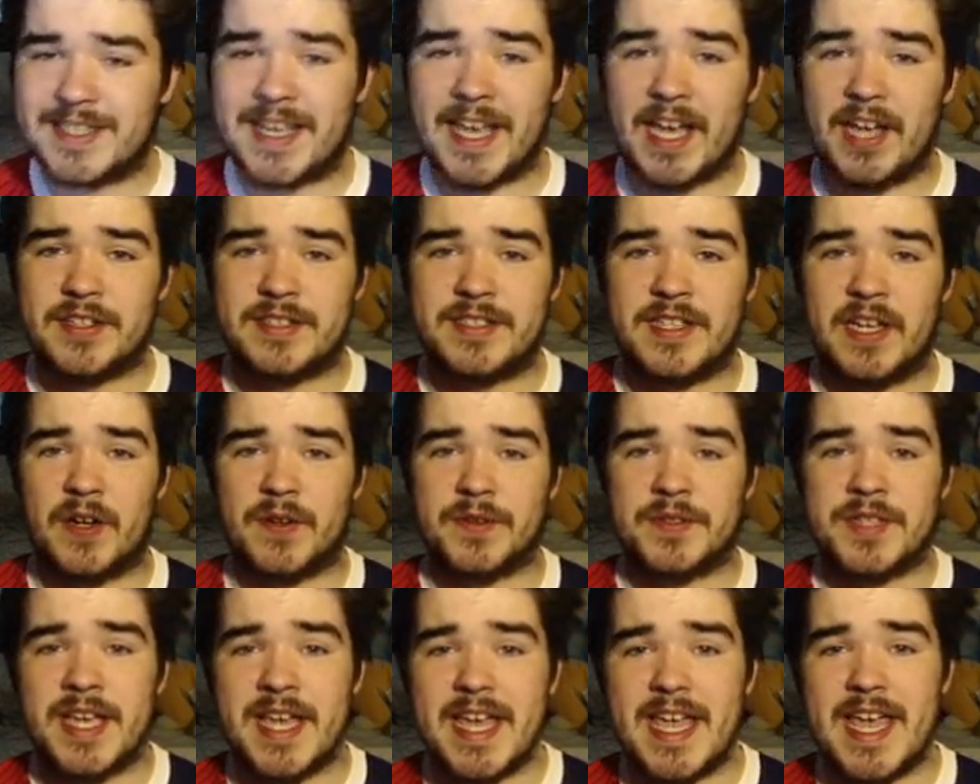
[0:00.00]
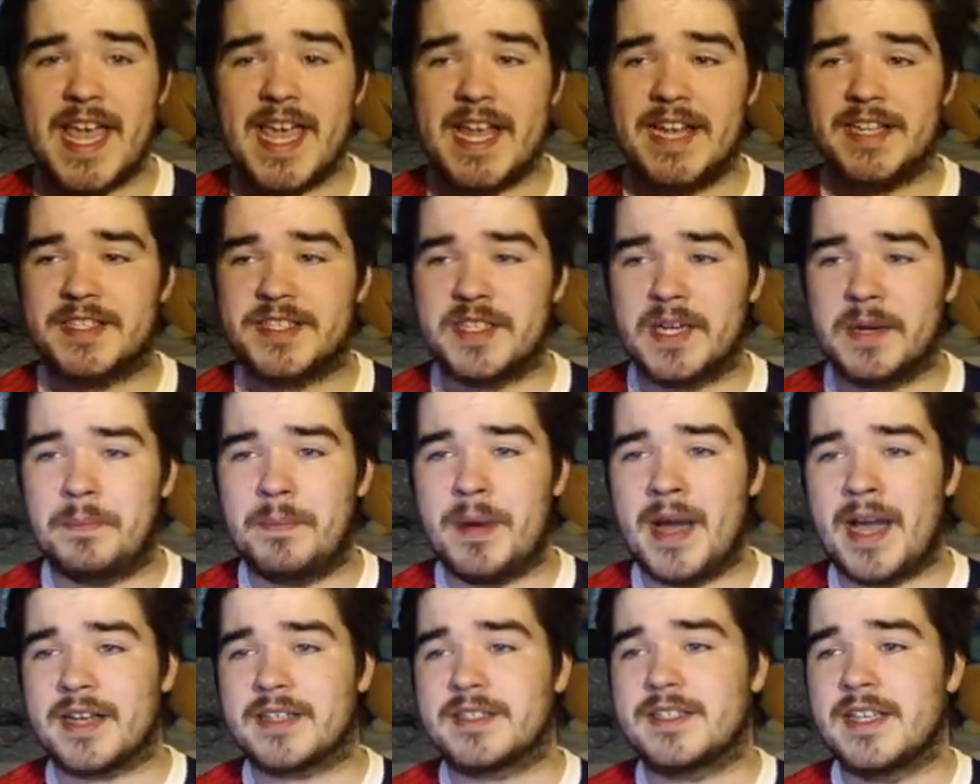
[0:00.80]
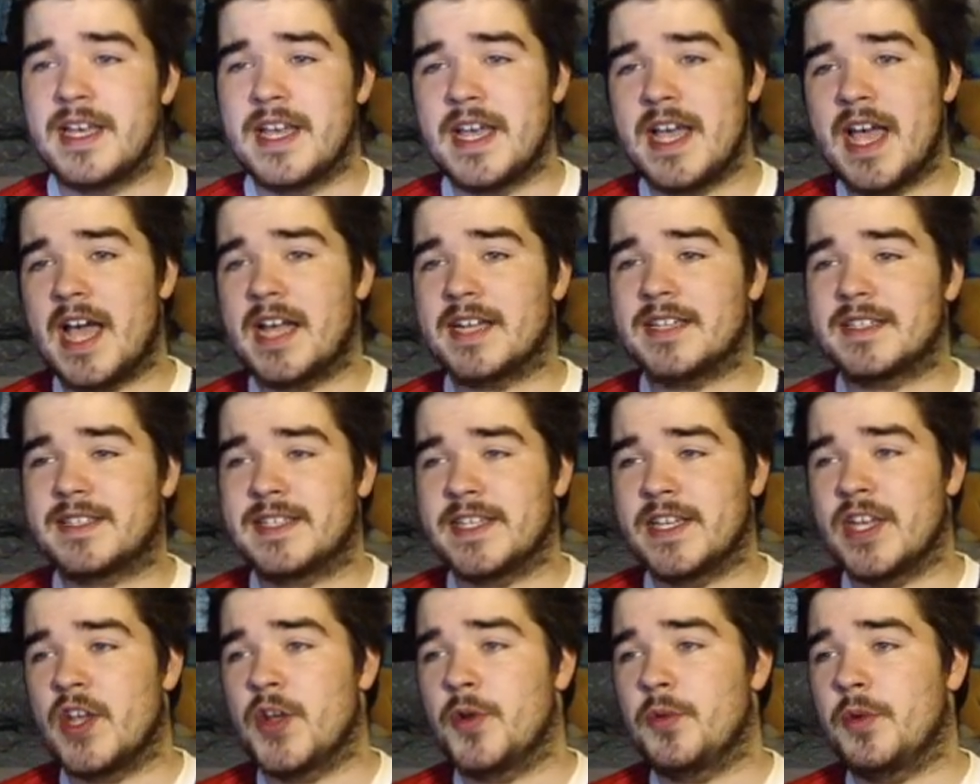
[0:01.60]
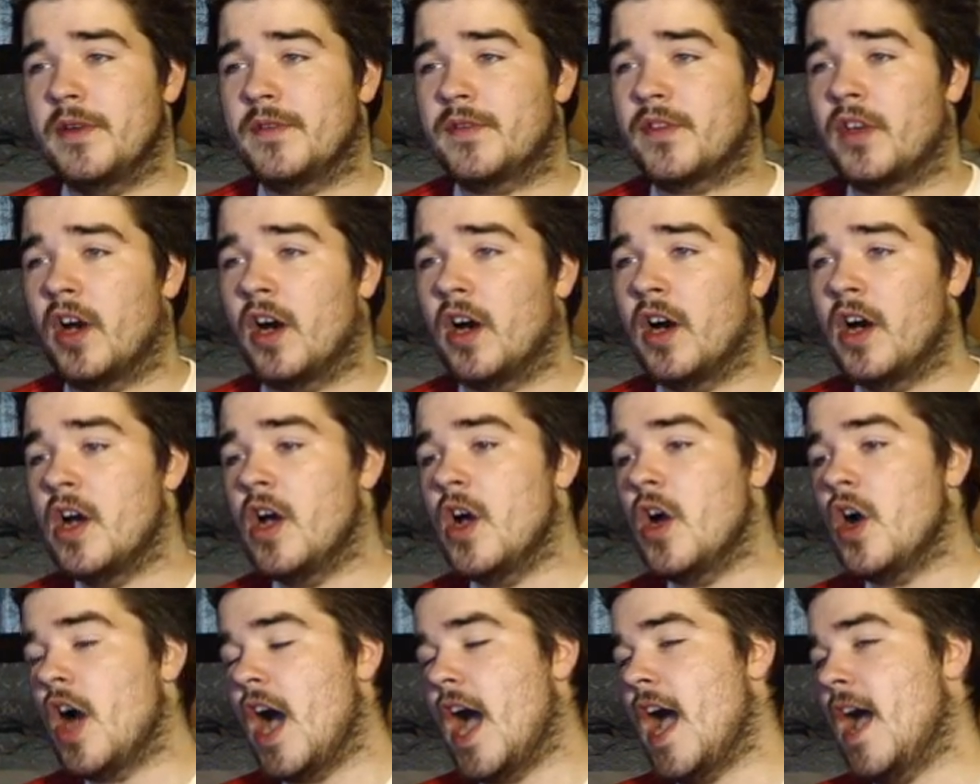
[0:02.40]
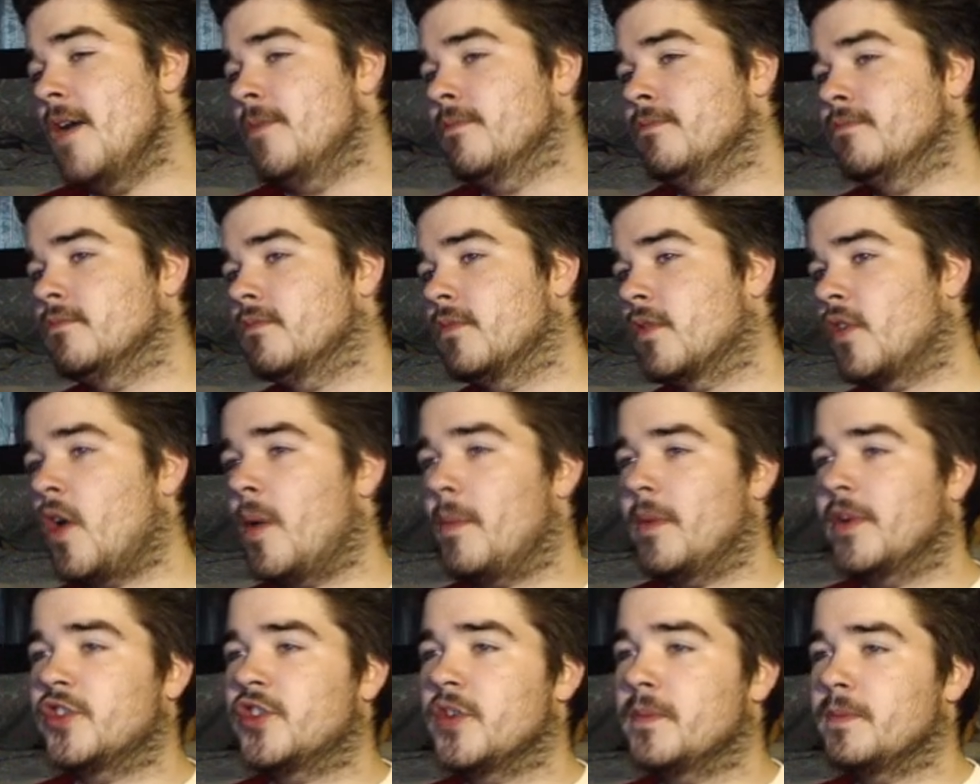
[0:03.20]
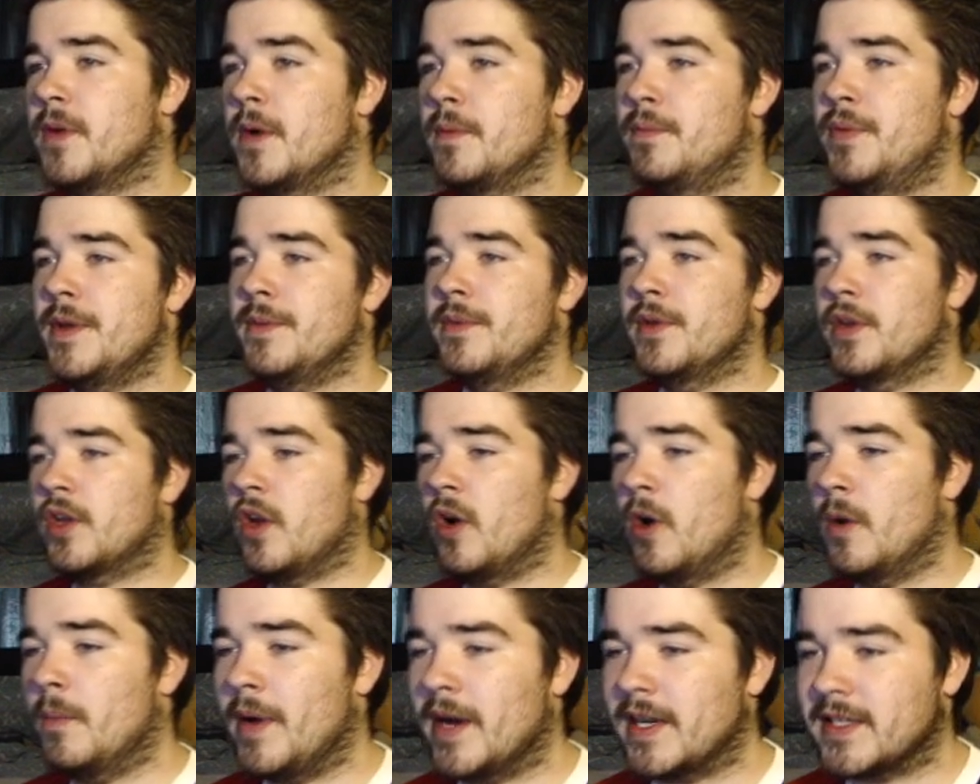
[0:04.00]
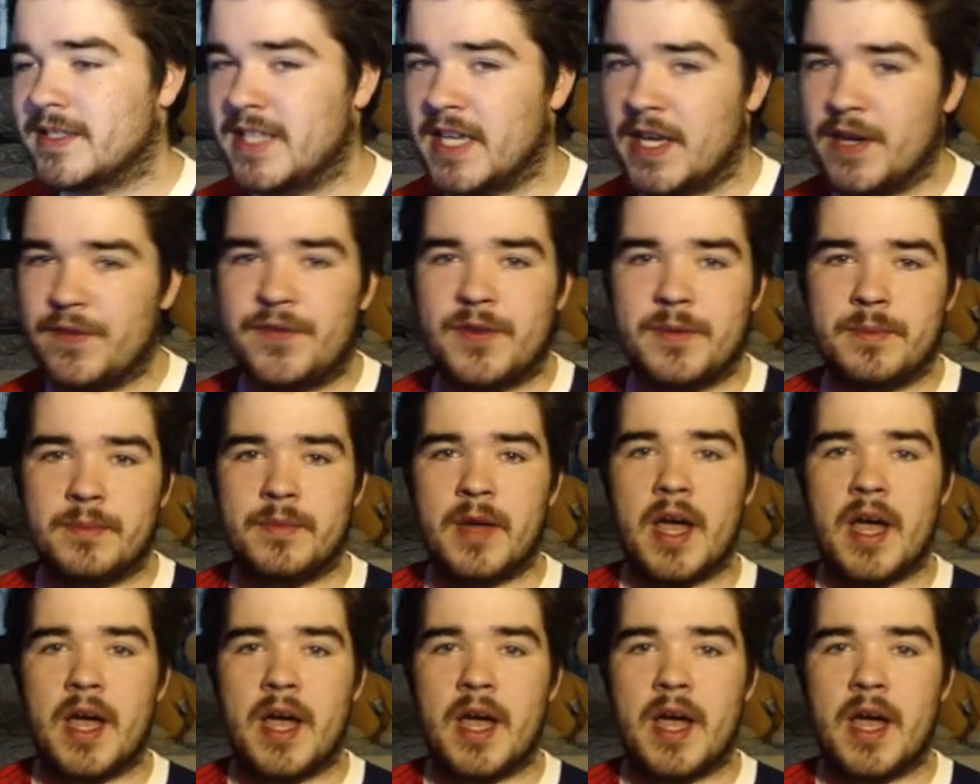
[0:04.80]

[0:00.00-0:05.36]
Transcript: get ourselves into the packs and see who we've got. We've got my Jumbo Premium Gold packs here from